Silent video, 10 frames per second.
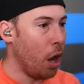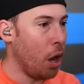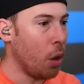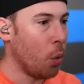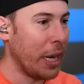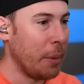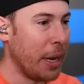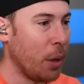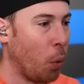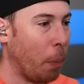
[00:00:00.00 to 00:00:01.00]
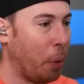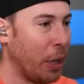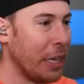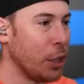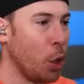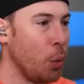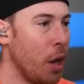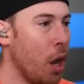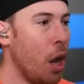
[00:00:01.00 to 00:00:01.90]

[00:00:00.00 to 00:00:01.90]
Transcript: Oh, wait a minute. We're putting doing.